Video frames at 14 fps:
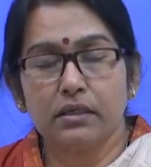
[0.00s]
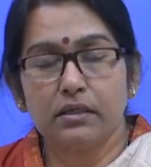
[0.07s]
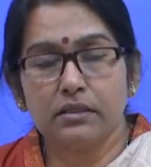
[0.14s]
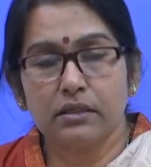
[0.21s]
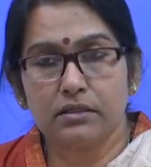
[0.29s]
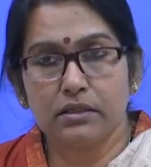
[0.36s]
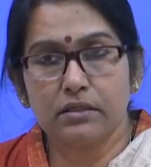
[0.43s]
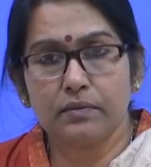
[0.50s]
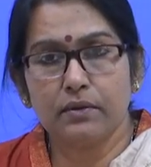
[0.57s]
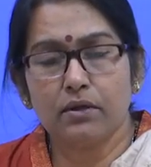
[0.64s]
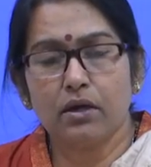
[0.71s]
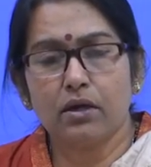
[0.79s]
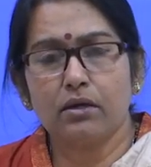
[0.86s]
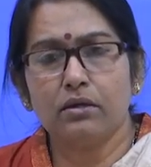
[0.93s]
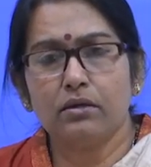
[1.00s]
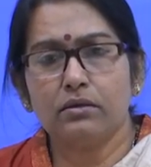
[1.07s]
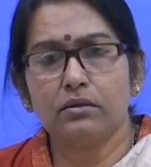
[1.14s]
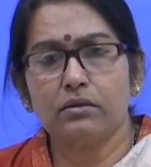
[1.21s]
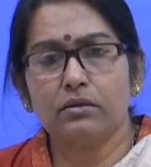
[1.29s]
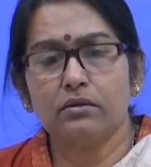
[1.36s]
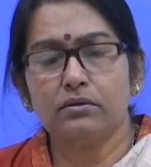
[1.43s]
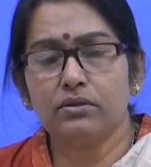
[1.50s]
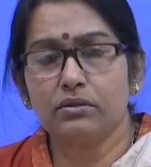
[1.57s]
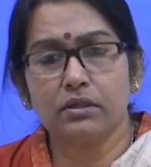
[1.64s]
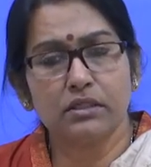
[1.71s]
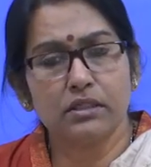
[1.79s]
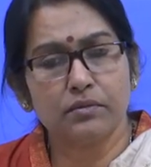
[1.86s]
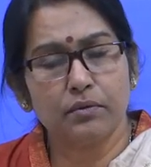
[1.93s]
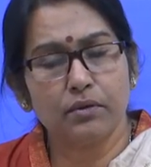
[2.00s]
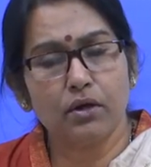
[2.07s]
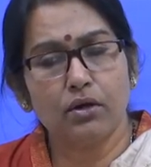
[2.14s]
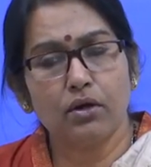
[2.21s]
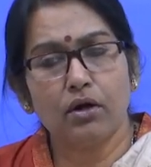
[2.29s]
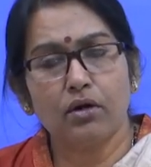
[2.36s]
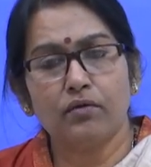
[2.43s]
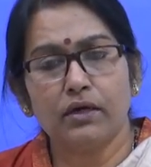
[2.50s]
successful or not,